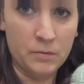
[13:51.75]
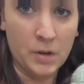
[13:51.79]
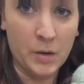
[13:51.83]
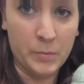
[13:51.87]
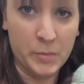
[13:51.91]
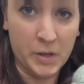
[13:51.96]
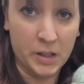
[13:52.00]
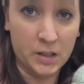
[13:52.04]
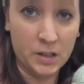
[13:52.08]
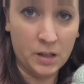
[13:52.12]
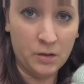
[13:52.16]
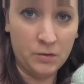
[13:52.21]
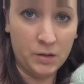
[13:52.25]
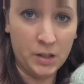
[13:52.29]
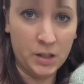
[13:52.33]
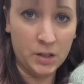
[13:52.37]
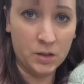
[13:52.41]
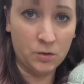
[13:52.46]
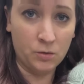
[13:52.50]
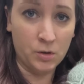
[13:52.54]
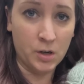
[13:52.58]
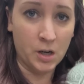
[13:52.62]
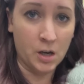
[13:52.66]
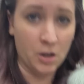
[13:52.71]
I picked out these
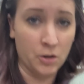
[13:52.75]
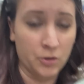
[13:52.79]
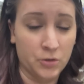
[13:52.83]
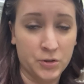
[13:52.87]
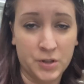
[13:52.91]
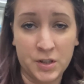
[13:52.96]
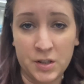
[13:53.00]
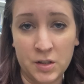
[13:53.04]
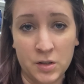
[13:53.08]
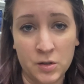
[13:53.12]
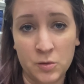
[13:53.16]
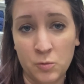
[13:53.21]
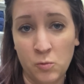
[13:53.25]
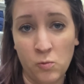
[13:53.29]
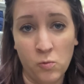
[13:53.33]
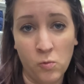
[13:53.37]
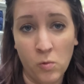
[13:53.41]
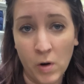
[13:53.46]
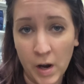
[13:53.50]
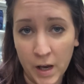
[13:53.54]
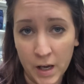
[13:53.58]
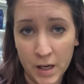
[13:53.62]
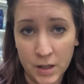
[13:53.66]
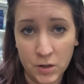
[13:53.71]
three colors. This is
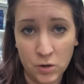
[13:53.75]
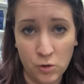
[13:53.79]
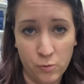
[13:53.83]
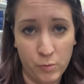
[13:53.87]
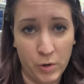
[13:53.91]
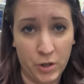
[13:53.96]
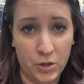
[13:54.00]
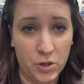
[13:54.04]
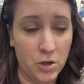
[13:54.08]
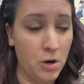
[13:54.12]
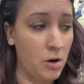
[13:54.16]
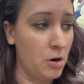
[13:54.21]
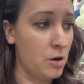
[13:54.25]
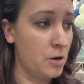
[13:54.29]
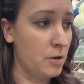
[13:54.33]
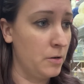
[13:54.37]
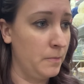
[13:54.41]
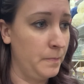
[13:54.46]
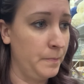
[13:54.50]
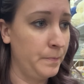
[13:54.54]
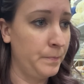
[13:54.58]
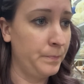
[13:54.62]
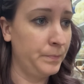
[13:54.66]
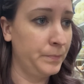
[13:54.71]
way too much yarn.
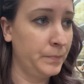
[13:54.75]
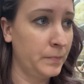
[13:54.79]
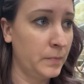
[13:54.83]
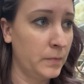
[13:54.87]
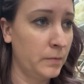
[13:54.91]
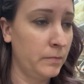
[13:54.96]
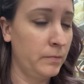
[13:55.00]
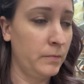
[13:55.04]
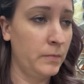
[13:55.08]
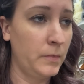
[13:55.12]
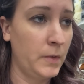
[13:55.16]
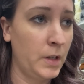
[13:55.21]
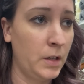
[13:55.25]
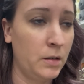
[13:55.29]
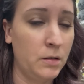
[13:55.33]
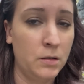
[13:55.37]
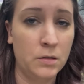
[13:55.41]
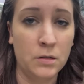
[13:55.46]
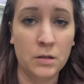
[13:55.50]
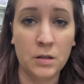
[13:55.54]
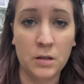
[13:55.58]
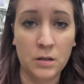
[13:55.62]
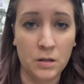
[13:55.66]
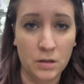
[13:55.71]

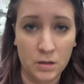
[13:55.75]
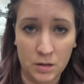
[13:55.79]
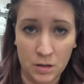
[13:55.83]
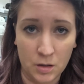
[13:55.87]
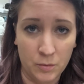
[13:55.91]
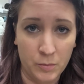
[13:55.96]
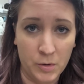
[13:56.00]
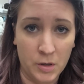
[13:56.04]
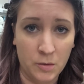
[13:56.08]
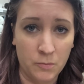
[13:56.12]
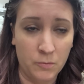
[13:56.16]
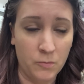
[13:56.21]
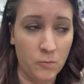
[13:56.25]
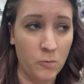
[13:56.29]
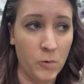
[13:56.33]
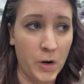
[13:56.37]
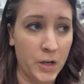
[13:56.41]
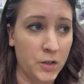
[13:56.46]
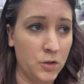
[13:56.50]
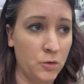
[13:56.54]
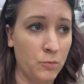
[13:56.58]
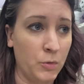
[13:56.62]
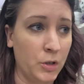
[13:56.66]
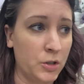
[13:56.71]
It's gonna be way
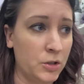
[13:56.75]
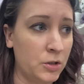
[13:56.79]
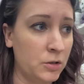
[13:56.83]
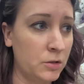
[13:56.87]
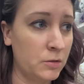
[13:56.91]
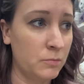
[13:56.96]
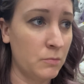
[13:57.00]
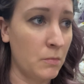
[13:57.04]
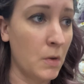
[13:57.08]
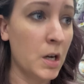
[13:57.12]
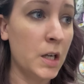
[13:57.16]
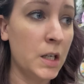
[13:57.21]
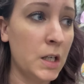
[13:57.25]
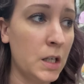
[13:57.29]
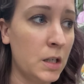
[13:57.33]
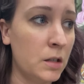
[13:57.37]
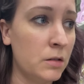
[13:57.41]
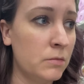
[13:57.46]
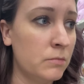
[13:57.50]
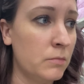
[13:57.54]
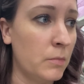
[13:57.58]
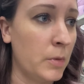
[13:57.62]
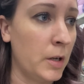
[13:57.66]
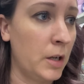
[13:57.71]
too much
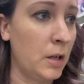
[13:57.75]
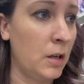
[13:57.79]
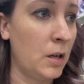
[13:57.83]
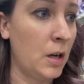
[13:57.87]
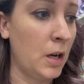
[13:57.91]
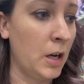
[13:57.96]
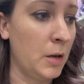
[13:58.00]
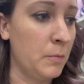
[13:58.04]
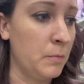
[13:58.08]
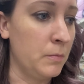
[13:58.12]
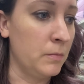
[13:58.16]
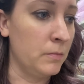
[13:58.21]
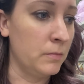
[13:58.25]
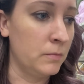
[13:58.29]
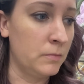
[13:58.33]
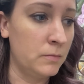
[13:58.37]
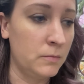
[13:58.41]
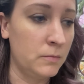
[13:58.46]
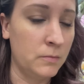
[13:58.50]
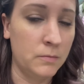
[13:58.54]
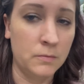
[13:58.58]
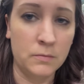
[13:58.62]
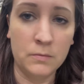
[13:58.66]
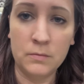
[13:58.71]
money, but I'm
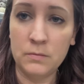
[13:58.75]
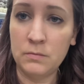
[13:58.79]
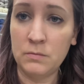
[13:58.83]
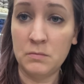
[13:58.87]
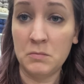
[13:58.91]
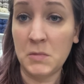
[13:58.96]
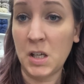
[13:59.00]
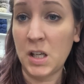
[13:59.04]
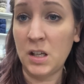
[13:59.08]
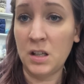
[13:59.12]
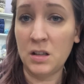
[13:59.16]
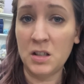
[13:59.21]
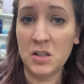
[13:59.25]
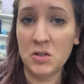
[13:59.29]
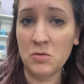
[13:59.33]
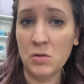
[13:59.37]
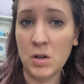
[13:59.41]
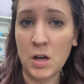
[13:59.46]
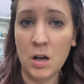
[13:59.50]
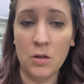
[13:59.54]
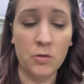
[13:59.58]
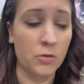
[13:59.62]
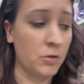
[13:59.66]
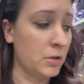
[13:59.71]
getting these three
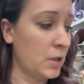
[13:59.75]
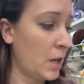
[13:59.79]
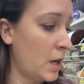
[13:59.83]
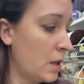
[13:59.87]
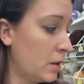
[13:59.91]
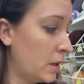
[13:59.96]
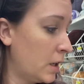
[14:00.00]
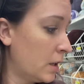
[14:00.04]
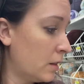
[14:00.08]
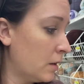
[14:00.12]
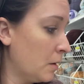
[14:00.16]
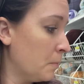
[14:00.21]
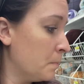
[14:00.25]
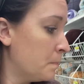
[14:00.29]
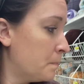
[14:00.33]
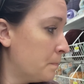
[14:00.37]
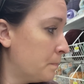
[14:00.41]
colors. I like them.